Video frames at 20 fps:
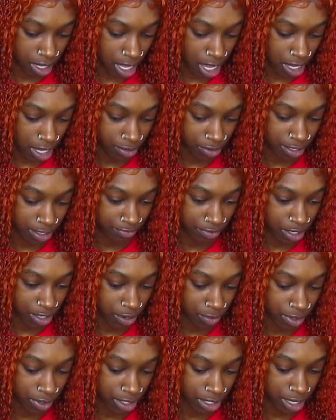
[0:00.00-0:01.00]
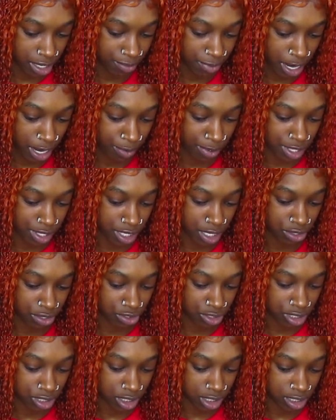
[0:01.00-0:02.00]
I don't even know when they're coming out with
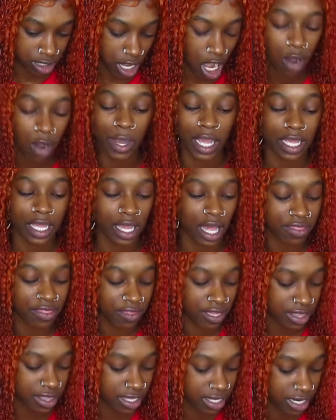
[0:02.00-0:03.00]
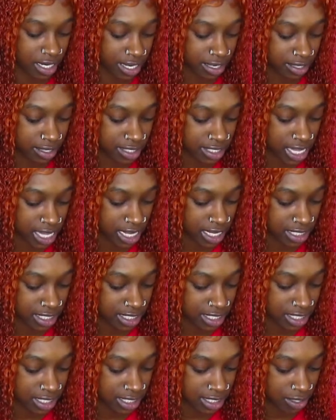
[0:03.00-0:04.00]
another season. Oh, wait. I think the second
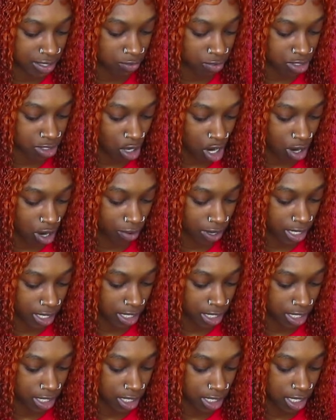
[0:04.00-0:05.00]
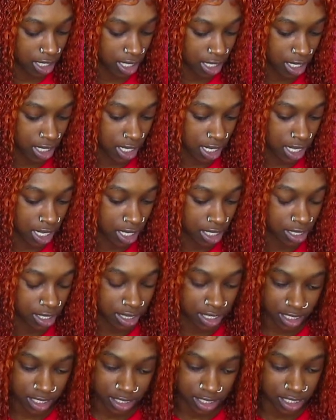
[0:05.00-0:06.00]
season was already
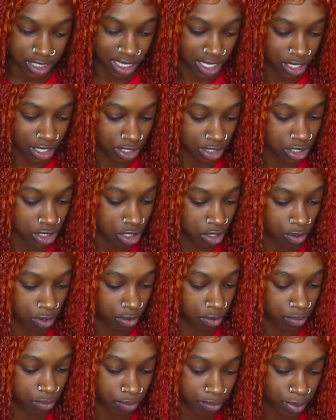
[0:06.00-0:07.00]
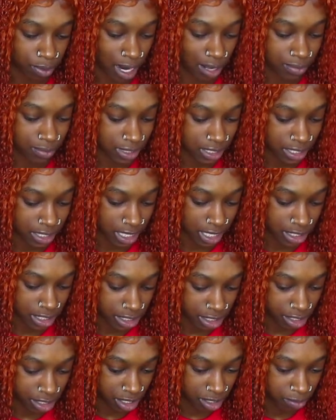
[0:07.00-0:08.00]
this year, so probably
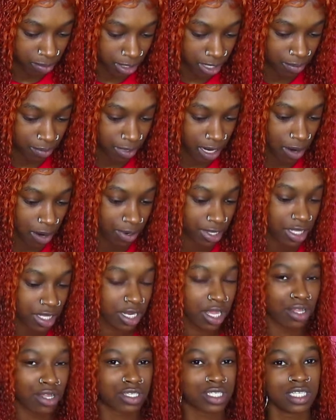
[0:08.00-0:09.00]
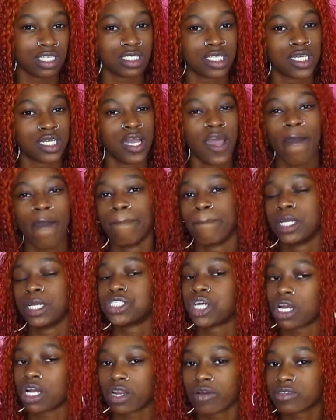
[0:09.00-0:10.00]
next year they'll be coming out with another season.
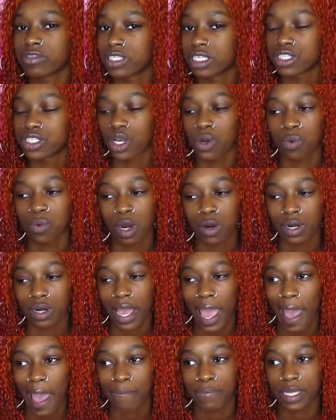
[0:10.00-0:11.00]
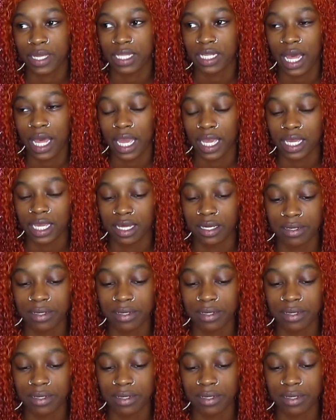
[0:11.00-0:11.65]
But y'all know, since Corona happened, like,